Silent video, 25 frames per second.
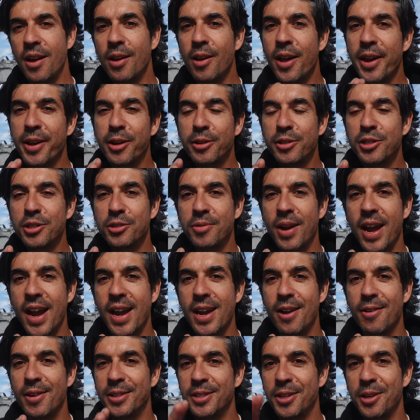unlike
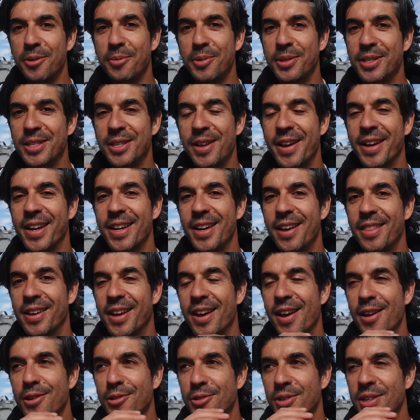Australia, I don't know what it's like in other
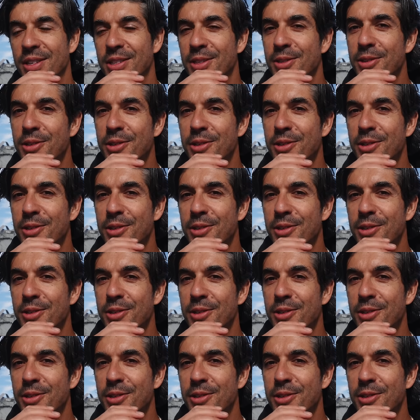countries.